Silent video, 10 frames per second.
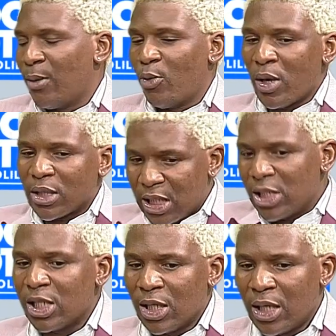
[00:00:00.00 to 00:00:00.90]
What
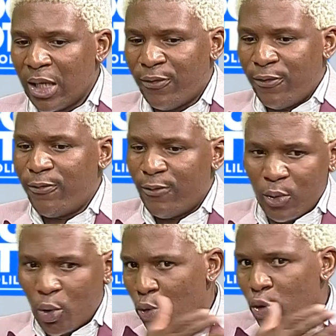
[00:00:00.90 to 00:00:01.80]
teaching
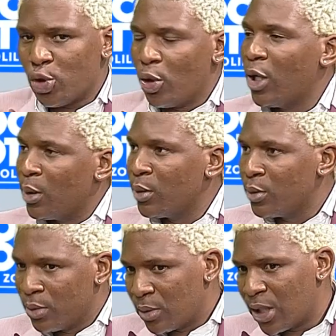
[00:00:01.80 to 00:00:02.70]
could you
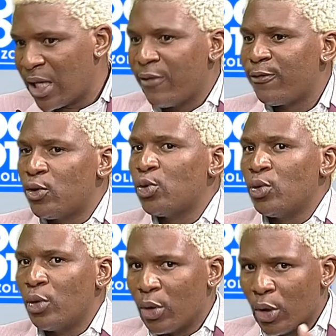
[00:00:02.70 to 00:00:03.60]
give
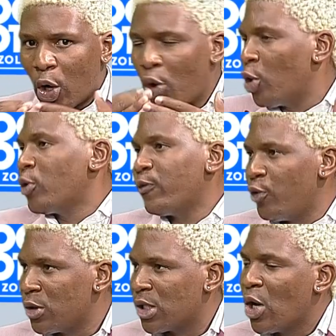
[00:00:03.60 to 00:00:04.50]
to a whole lot of
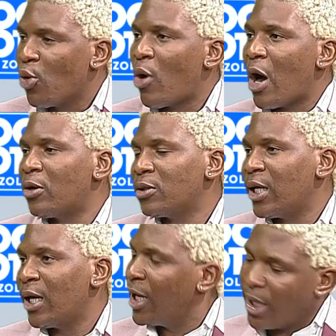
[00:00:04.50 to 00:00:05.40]
youths who are out
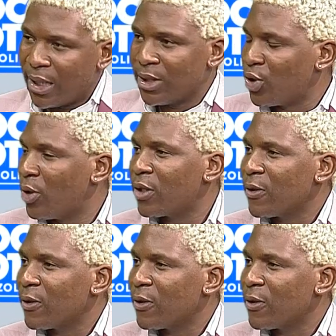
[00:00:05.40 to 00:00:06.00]
there, in short?